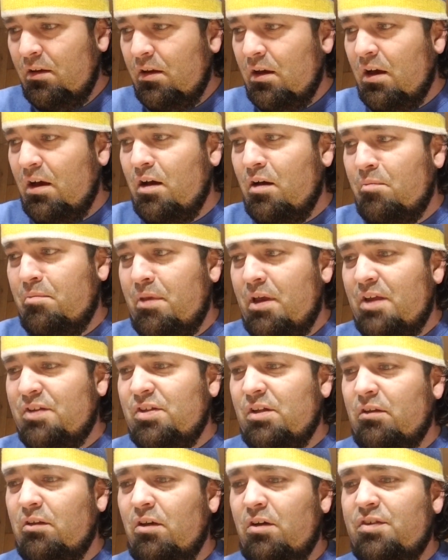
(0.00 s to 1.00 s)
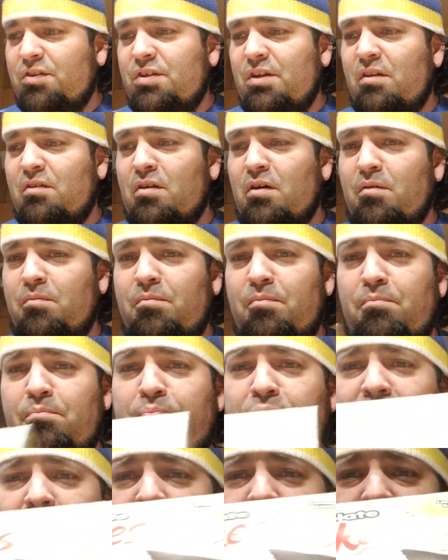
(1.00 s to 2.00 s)
As it looks in the
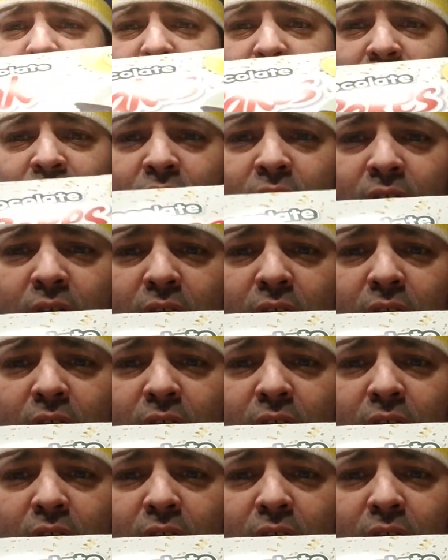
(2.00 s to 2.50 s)
picture,